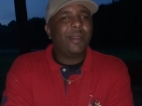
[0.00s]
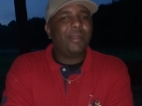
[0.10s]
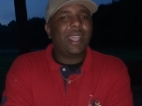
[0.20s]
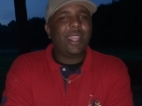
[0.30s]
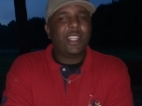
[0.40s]

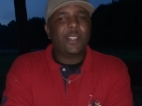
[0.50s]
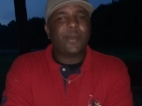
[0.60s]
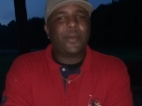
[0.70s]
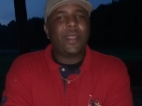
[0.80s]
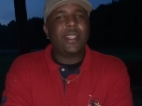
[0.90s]
Blind
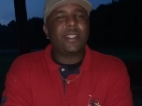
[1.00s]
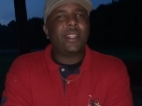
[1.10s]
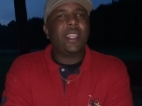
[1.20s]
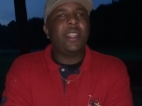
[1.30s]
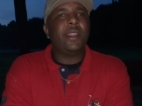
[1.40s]

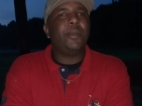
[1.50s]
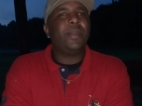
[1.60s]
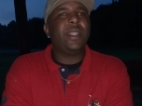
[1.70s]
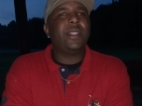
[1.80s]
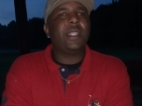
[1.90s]
Inspiration,
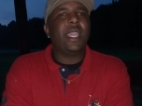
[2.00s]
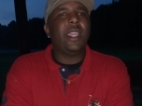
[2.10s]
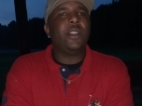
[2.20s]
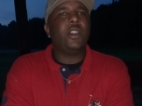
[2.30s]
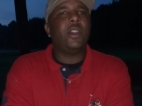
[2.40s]
NLB,
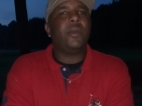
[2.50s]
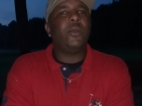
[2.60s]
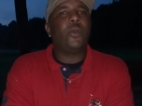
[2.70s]
stand up.